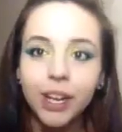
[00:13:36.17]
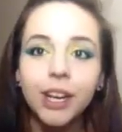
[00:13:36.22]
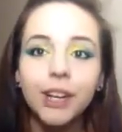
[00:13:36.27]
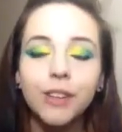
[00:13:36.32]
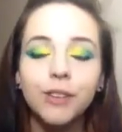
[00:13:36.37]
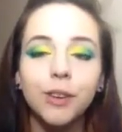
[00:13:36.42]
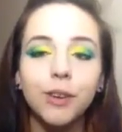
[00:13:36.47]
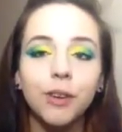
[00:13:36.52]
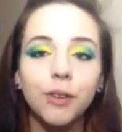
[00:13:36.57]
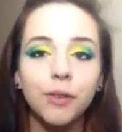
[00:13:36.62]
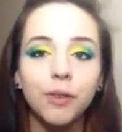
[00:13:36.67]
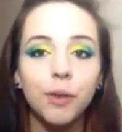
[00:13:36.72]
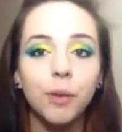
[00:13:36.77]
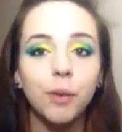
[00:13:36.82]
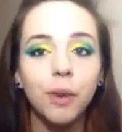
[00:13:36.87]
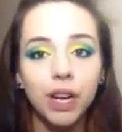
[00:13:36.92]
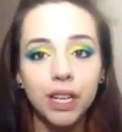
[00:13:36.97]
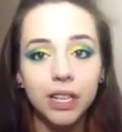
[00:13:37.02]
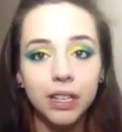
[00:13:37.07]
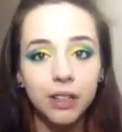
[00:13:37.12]
So if you
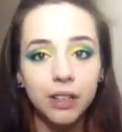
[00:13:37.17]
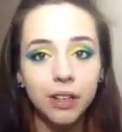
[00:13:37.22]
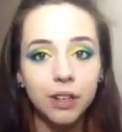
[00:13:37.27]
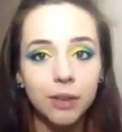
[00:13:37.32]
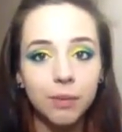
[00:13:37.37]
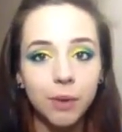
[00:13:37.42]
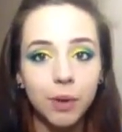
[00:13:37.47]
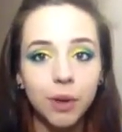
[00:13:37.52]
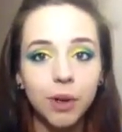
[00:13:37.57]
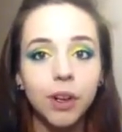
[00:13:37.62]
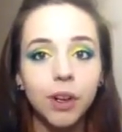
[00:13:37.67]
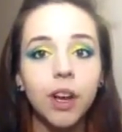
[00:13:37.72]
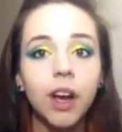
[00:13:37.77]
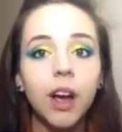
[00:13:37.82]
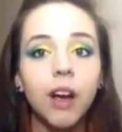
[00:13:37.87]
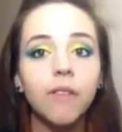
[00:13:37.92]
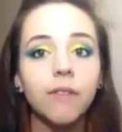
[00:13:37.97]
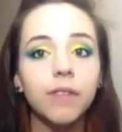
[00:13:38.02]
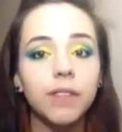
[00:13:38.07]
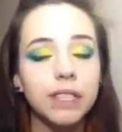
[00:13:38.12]
want to learn more,
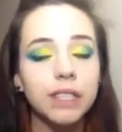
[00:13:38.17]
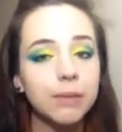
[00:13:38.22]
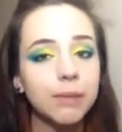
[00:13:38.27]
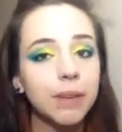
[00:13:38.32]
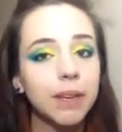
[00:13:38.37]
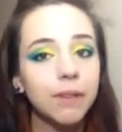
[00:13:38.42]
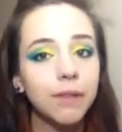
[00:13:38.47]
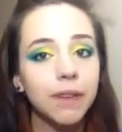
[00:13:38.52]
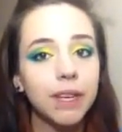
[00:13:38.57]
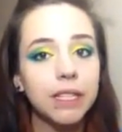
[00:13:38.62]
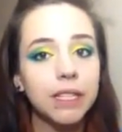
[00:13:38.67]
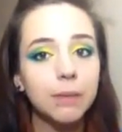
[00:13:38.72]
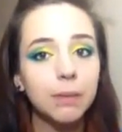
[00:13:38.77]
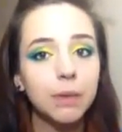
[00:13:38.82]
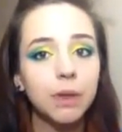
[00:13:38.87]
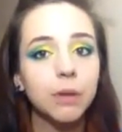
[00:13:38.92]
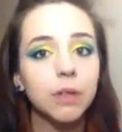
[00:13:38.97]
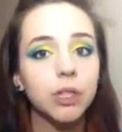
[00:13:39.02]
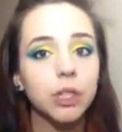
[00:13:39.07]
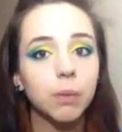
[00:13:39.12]
visit my
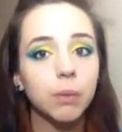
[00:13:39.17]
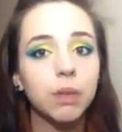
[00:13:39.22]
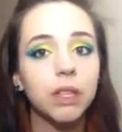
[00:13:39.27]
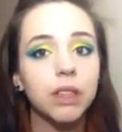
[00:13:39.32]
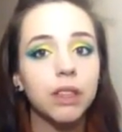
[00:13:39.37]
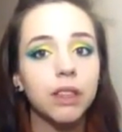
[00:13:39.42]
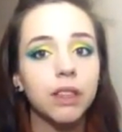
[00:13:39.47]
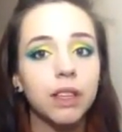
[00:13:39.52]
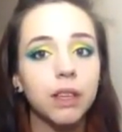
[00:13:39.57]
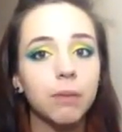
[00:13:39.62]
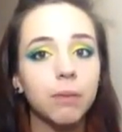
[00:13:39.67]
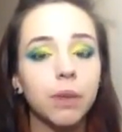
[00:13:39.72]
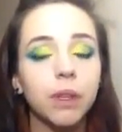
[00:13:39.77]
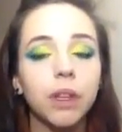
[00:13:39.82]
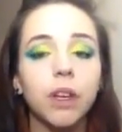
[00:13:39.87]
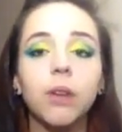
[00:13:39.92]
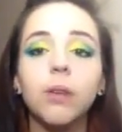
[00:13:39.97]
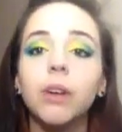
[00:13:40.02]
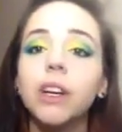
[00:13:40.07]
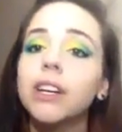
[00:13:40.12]
Facebook, which I'll put the link
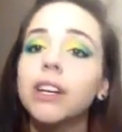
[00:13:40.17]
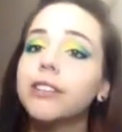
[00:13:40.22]
below.